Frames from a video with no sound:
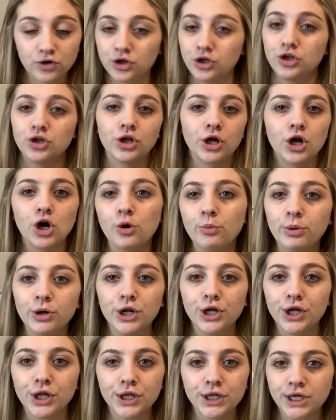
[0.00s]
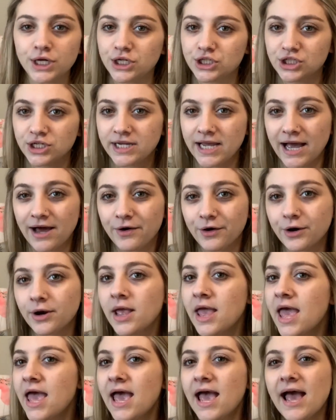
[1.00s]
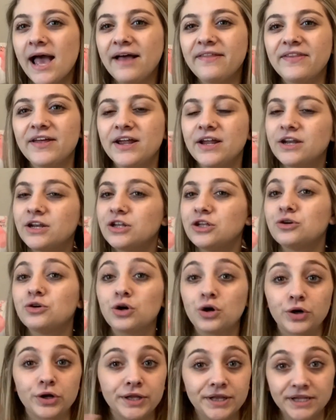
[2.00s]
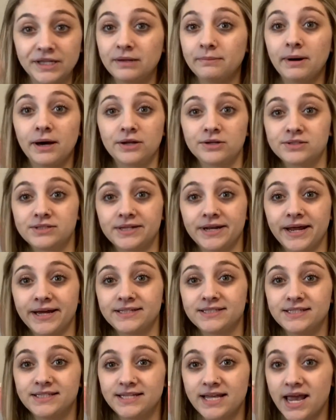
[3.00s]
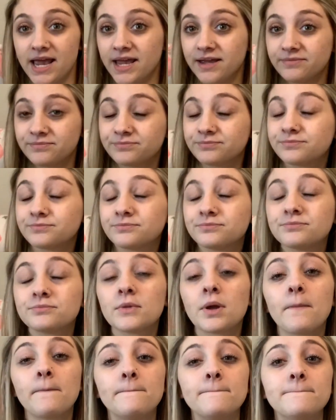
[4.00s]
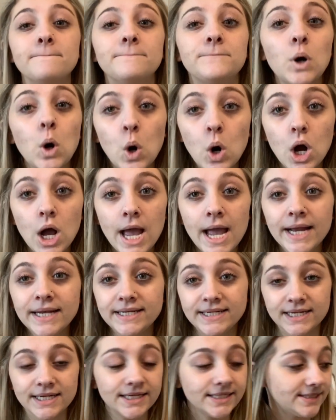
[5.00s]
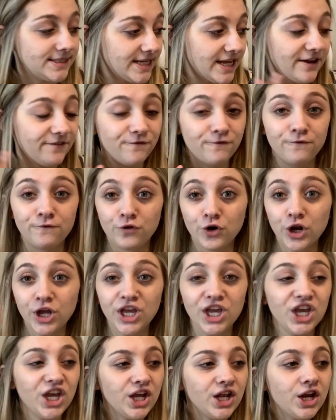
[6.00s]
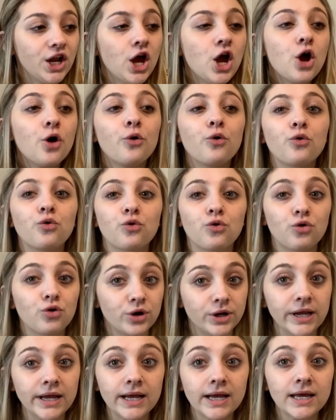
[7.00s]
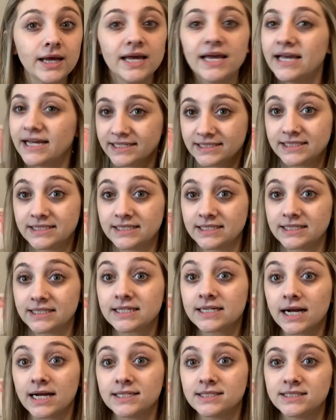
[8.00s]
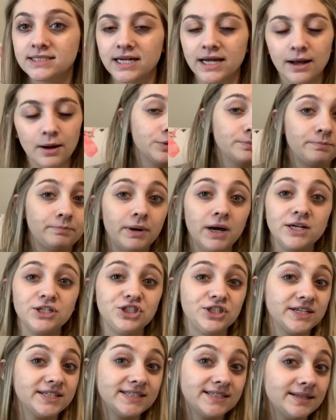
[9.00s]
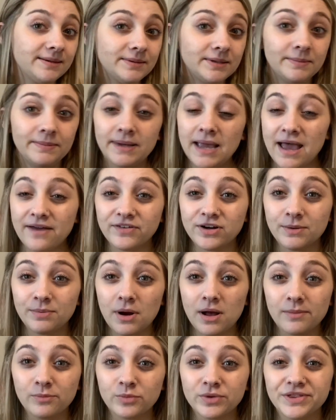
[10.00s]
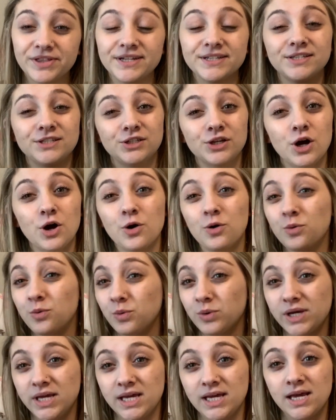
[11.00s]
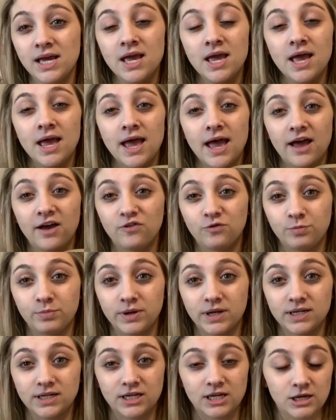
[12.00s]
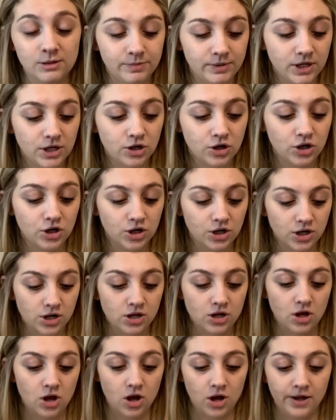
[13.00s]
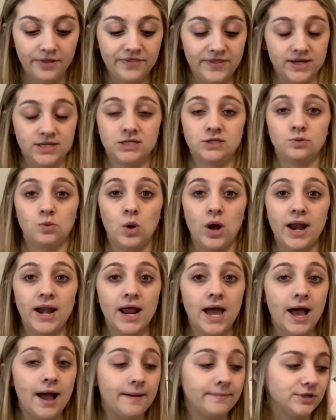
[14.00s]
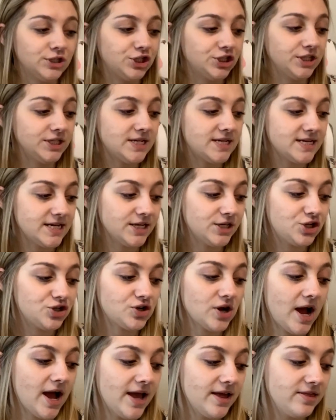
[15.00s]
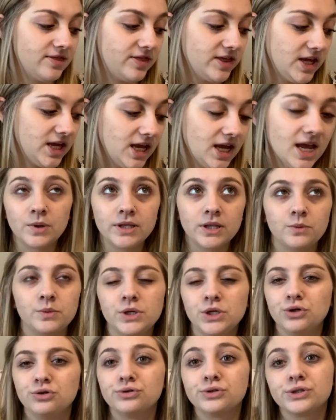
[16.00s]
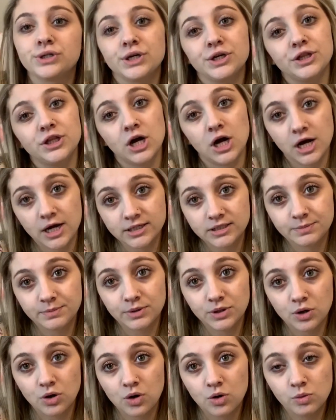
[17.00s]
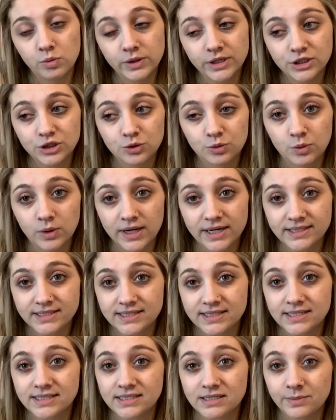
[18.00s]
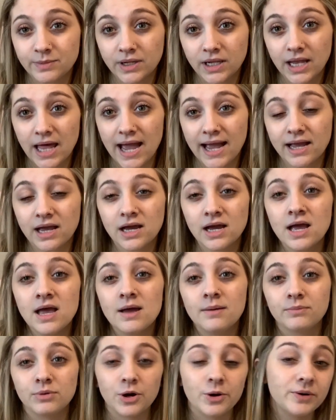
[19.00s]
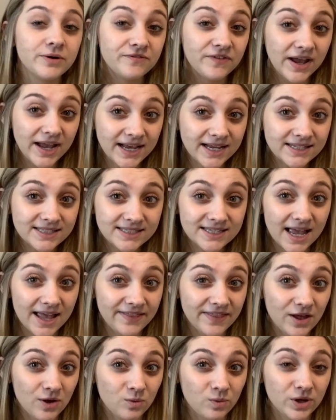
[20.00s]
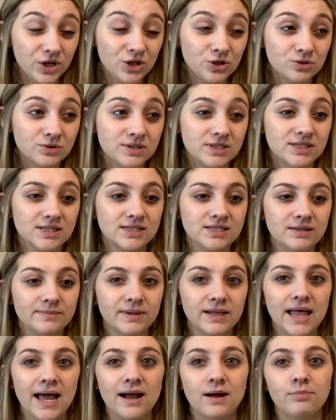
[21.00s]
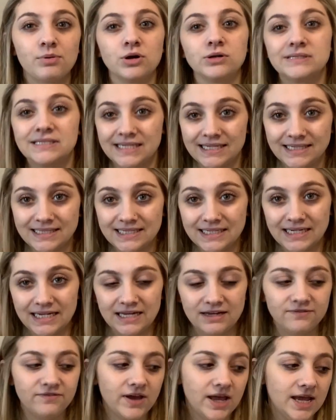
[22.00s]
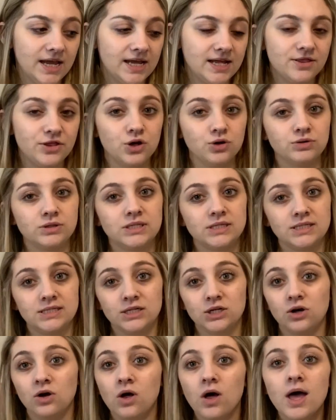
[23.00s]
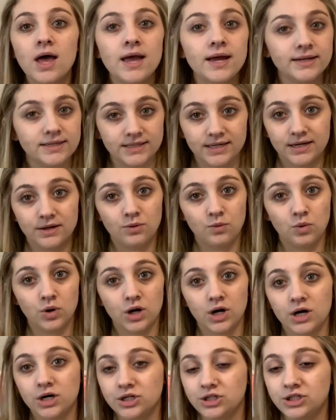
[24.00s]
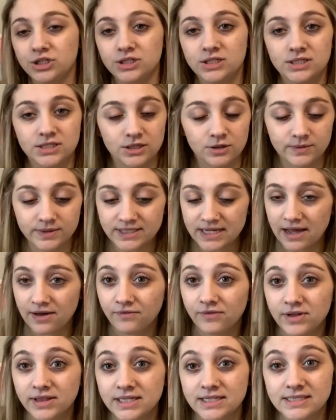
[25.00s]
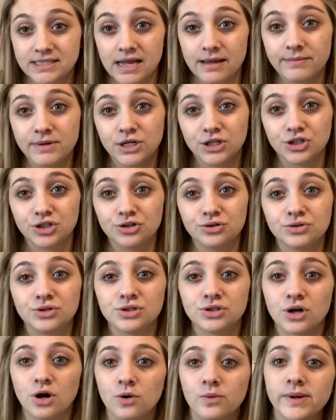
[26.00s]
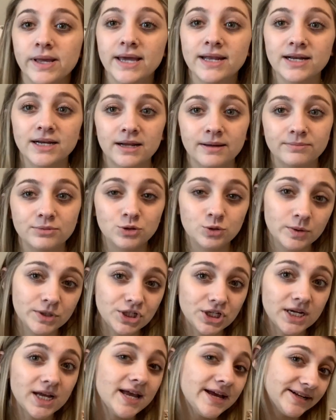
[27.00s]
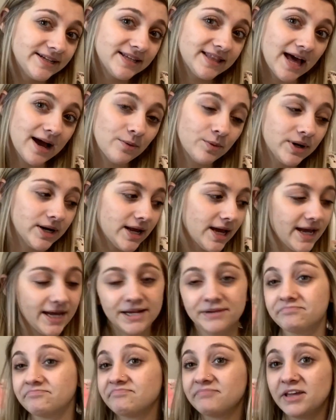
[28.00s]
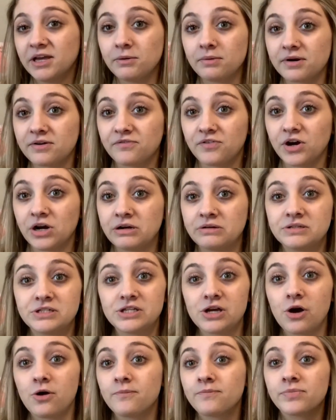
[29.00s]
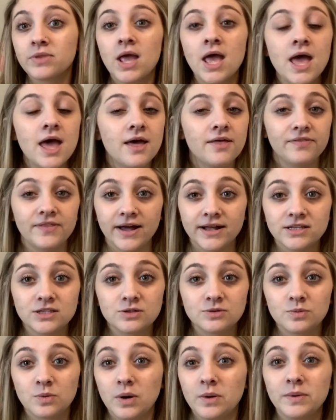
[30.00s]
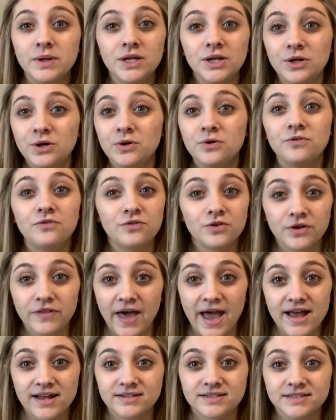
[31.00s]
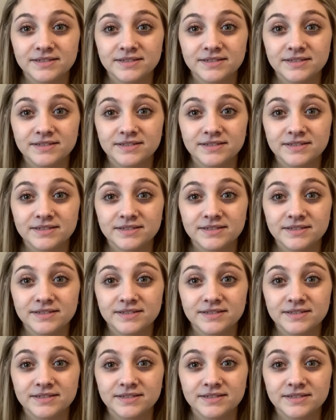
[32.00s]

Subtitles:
You go put it on the kitchen counter, and then you go to clean the bottles the next day. Boy, does it freaking reek. It's disgusting. But she doesn't seem to be having a problem with it, so we have been keeping her on this one. She did try the one that we used in the hospital, which was the Similac Pro Advanced, and then we used the Similac Pro Sensitive, and those still didn't work. She still was having the same issues, so we ended up switching to that one, and it worked for her. So that's what we do for that.